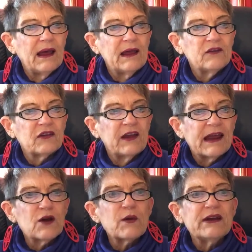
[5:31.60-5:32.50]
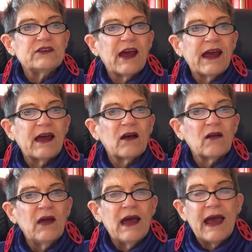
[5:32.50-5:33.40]
is an eerie
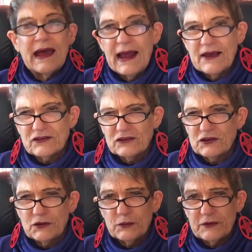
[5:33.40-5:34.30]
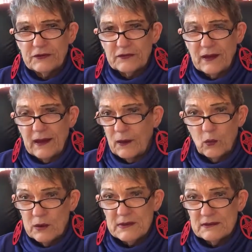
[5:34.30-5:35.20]
tale and has to do with a
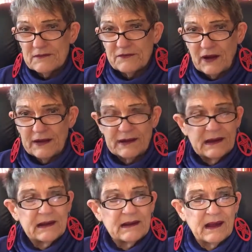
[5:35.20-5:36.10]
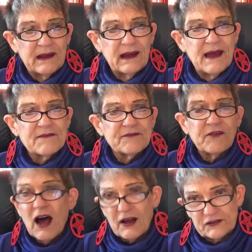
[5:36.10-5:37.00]
woman finding a
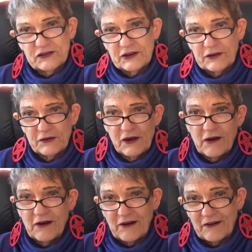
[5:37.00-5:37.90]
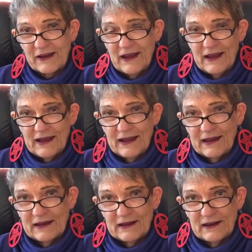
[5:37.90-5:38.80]
fox in her yard.
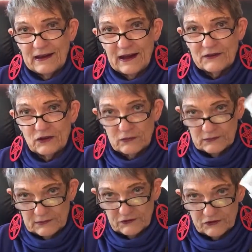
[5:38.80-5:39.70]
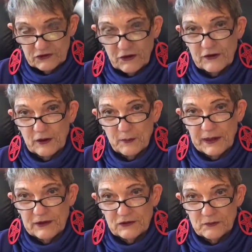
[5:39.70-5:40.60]
And I just started,
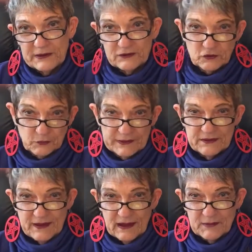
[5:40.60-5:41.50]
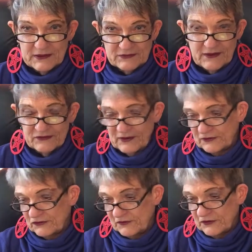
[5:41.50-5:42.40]
but I do mean to read that because that
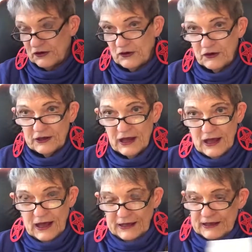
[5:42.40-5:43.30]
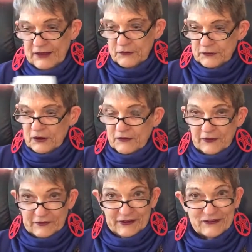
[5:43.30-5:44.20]
sounds very good. Another one on
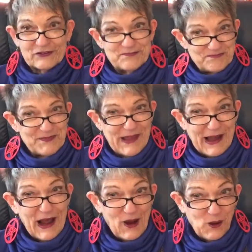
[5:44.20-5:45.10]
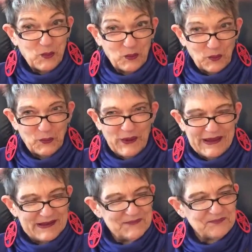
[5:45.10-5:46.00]
the list that I hope will
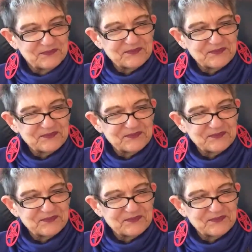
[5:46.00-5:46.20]
win